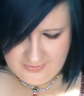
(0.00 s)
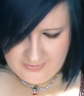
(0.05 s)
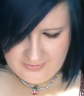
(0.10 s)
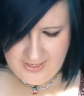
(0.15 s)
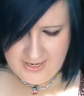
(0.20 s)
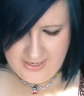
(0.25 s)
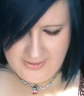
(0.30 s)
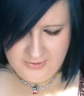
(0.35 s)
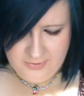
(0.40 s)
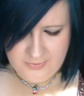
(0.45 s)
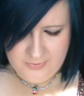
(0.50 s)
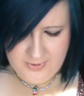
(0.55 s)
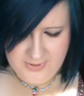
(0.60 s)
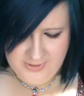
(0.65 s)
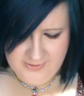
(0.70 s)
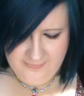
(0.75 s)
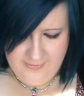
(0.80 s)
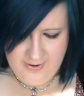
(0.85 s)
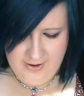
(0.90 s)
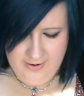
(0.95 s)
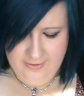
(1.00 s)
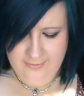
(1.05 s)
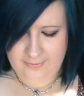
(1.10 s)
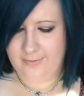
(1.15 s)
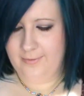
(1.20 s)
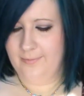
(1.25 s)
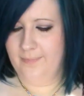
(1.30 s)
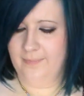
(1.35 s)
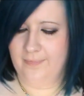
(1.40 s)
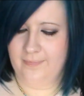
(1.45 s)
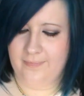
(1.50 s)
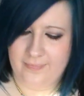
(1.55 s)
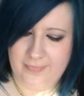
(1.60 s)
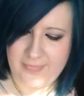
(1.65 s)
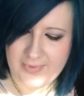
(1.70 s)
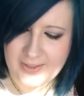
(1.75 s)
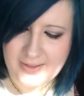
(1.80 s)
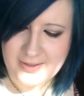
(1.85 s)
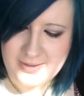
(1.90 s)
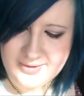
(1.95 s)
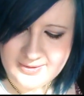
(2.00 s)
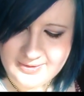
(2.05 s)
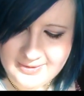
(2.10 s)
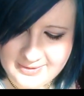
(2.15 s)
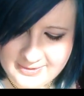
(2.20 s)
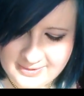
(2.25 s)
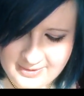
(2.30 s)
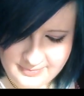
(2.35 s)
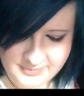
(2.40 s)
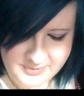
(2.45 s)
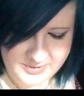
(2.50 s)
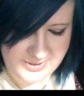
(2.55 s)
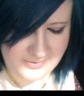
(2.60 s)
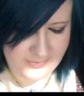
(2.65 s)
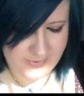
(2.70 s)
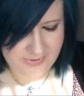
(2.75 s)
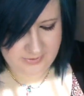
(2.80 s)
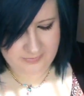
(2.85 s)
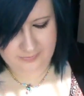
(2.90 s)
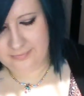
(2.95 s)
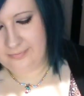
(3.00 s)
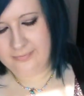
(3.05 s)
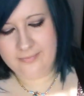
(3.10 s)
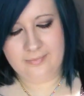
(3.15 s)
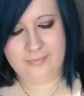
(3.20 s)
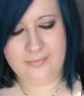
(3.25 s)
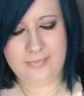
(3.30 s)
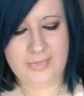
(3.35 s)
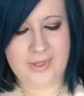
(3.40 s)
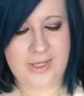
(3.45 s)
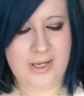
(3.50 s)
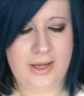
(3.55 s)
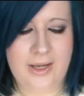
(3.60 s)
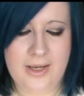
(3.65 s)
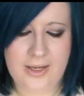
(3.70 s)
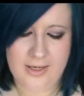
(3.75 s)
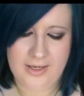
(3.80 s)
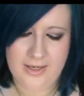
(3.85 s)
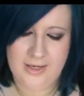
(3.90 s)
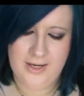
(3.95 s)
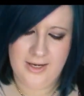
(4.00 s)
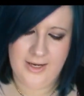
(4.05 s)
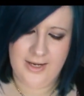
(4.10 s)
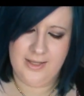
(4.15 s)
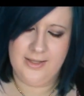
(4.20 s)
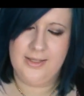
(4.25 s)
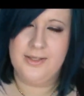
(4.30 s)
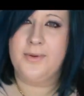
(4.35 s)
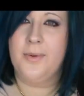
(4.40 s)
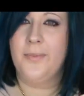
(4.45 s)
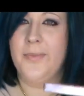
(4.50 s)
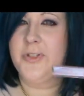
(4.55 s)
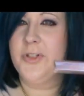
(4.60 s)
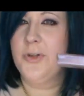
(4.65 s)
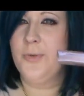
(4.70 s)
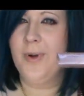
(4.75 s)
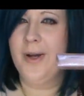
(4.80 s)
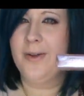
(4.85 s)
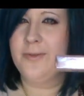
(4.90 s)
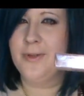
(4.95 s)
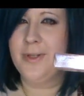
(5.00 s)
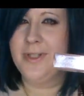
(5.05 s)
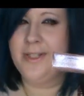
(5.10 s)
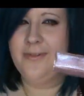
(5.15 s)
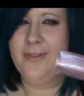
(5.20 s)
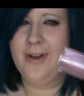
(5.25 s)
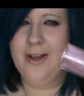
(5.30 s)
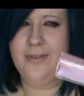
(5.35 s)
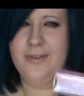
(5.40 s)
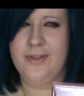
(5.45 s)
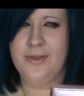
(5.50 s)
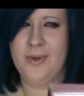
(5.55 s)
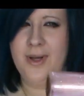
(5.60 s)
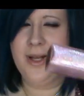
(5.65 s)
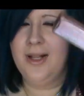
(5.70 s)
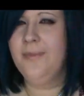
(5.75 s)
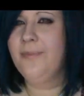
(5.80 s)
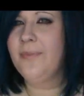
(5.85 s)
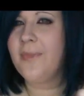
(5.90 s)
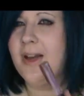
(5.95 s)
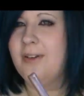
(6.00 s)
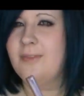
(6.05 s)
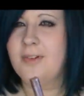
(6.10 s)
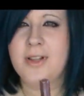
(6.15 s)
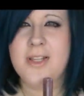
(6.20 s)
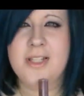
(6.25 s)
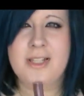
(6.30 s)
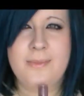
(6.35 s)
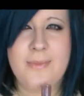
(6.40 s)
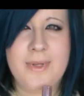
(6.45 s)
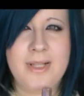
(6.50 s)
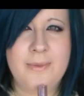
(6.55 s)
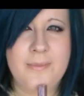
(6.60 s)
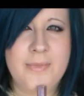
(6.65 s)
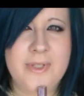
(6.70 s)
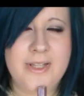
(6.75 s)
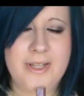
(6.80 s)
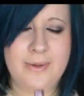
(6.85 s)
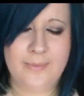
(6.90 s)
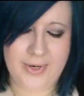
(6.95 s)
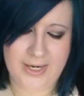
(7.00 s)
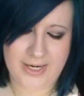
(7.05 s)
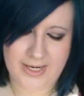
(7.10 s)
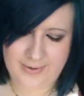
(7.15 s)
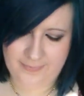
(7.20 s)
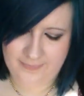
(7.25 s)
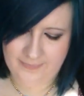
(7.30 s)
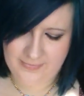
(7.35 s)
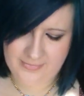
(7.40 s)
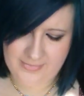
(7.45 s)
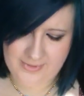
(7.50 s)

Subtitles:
Yeah, £2.25. That's how much that was. This one was £2.25 as well. I've got this on my lips at the minute.